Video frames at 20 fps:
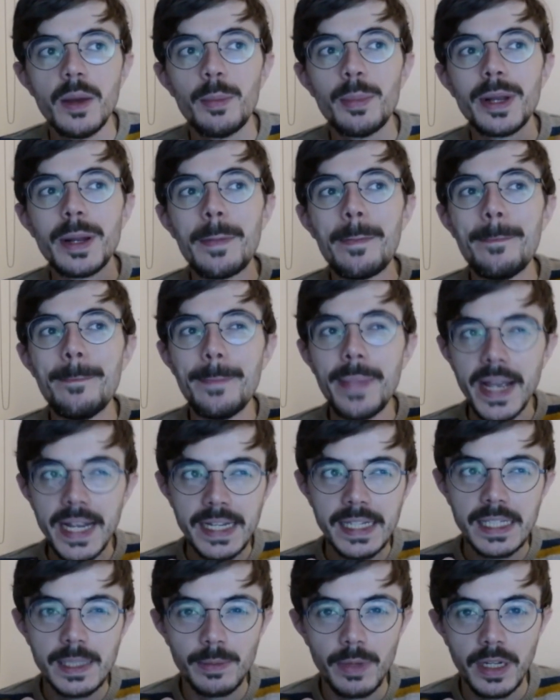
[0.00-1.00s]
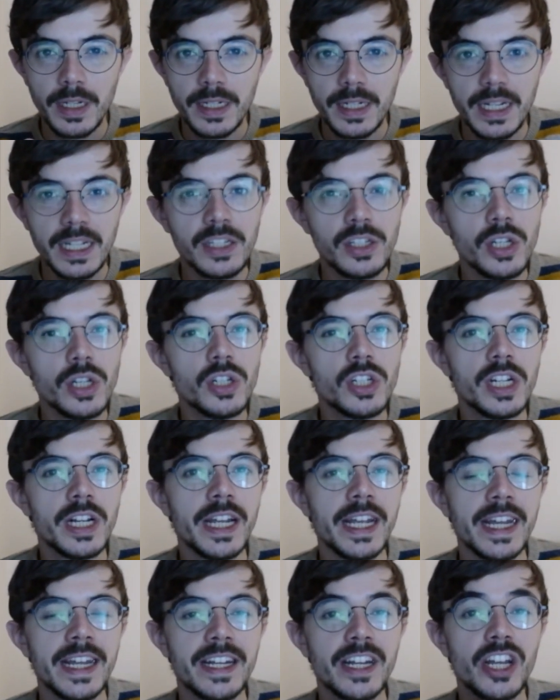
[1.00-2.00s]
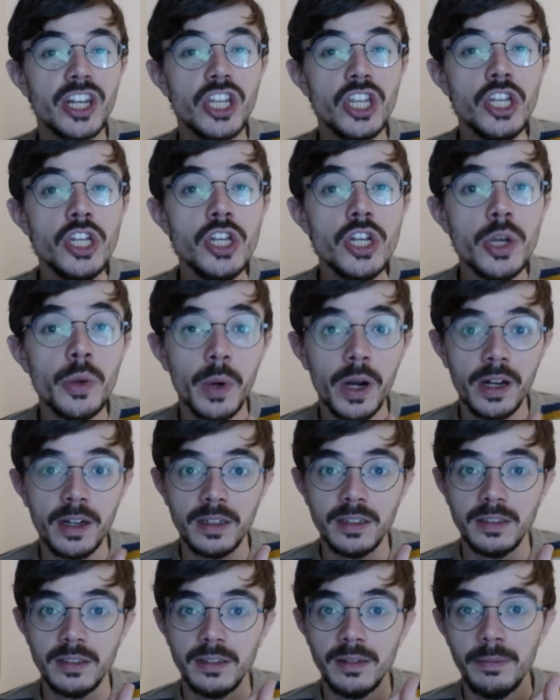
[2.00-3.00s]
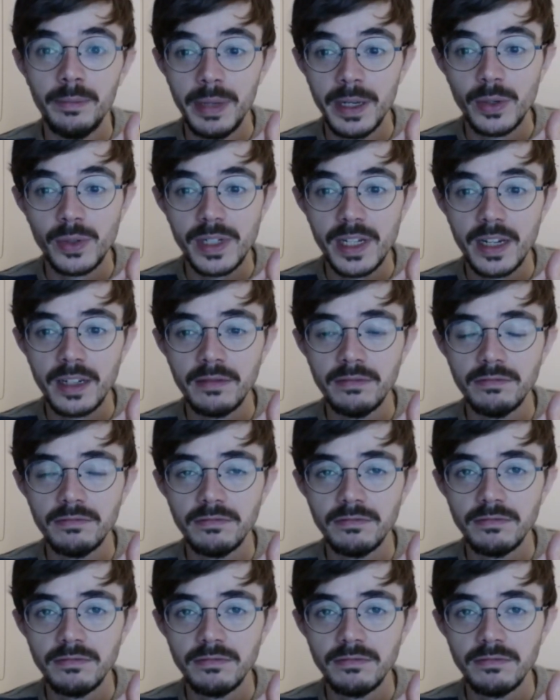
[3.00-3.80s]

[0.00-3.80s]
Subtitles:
But a basement is usually in a newer building.